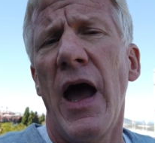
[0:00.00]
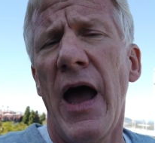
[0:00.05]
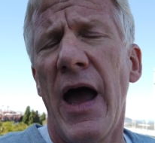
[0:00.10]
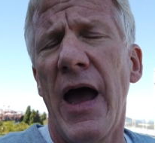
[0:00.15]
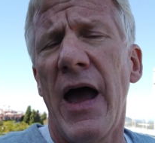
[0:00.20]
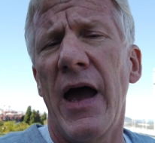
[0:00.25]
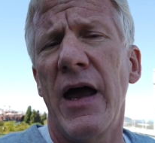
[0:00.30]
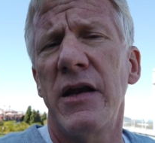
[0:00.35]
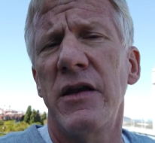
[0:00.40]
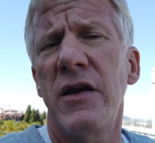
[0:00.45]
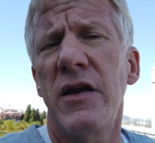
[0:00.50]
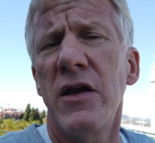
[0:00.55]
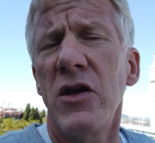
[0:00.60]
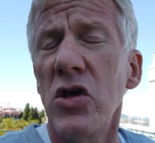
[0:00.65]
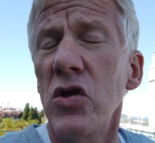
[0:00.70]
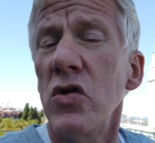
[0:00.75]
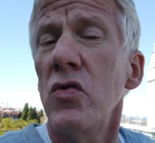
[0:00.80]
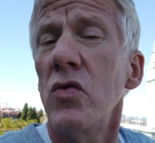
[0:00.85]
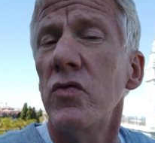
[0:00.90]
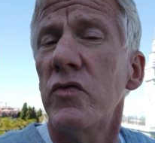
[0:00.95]
and
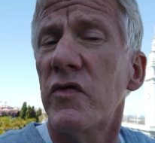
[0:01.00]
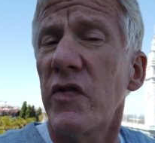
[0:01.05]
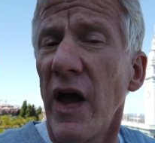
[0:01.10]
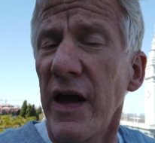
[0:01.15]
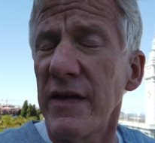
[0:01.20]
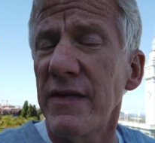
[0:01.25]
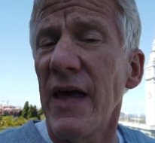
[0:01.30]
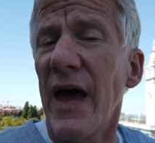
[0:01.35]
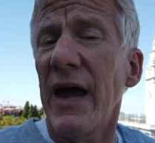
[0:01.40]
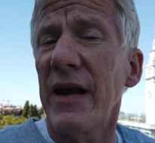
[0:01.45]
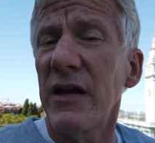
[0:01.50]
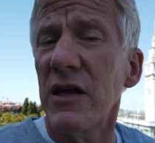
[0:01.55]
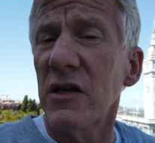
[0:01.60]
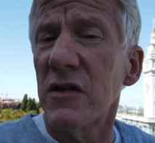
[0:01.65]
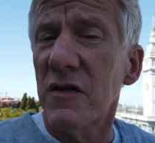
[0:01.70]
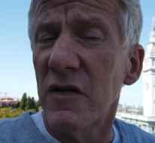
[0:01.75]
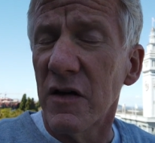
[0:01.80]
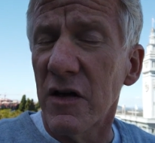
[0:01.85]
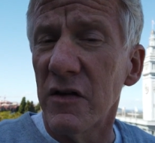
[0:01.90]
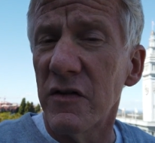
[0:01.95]
you take that
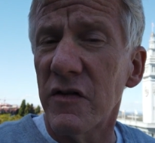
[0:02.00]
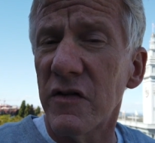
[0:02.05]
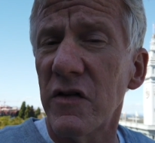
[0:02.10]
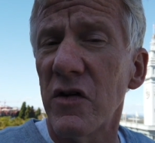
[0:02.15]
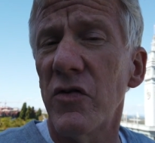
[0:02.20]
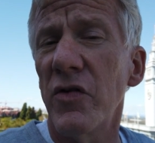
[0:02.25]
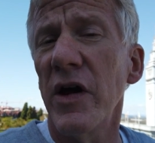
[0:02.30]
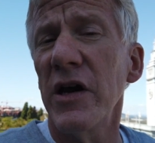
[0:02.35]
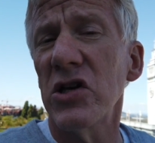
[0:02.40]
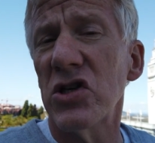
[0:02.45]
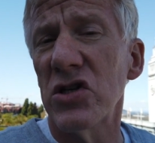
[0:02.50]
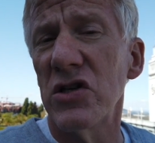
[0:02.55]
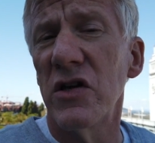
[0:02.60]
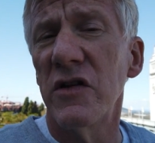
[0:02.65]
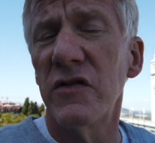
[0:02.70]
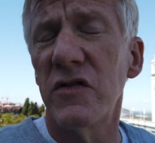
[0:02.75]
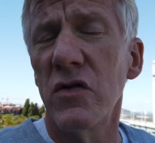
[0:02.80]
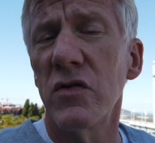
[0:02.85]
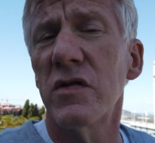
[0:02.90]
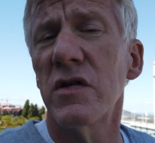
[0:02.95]
into consideration
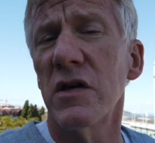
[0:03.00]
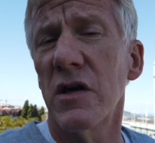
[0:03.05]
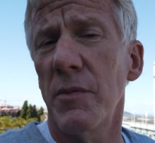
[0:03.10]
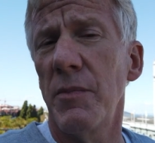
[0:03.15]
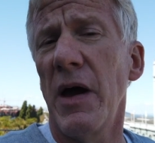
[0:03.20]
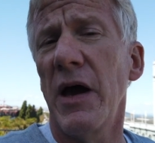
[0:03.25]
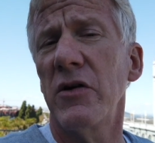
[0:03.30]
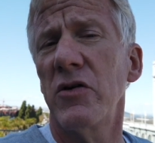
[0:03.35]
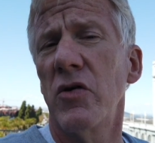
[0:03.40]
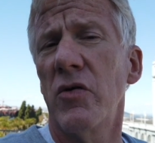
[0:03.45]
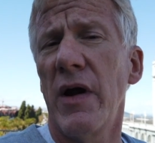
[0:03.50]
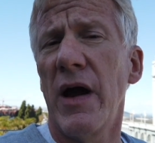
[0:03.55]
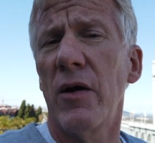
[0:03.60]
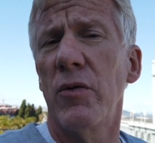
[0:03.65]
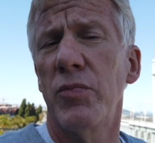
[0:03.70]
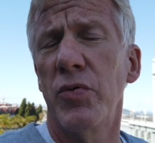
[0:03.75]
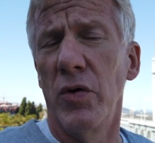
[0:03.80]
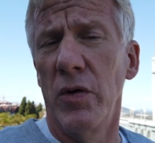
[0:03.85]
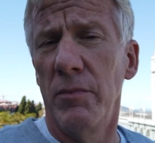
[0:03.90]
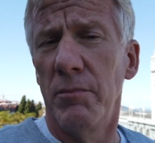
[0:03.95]
as you think about your
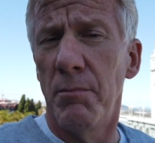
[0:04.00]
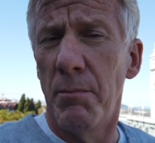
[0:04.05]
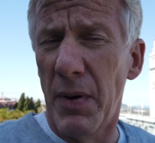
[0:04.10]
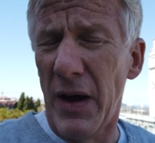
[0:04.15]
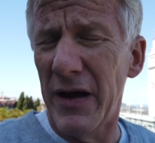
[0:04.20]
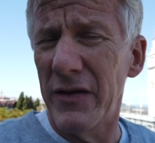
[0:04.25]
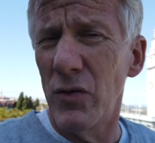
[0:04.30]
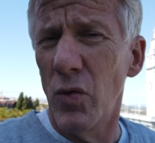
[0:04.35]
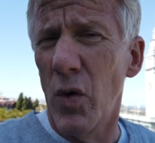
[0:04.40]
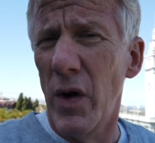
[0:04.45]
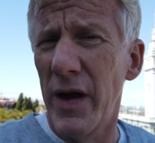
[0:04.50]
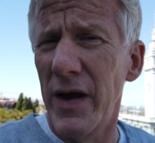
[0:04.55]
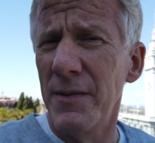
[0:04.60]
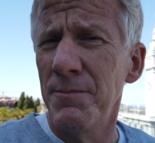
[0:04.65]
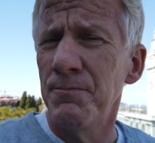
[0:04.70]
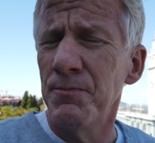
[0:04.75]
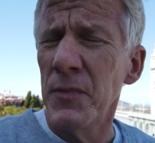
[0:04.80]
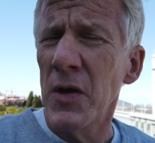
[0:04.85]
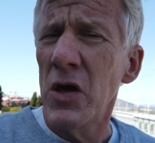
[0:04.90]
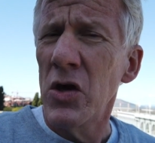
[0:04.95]
output. And by the way,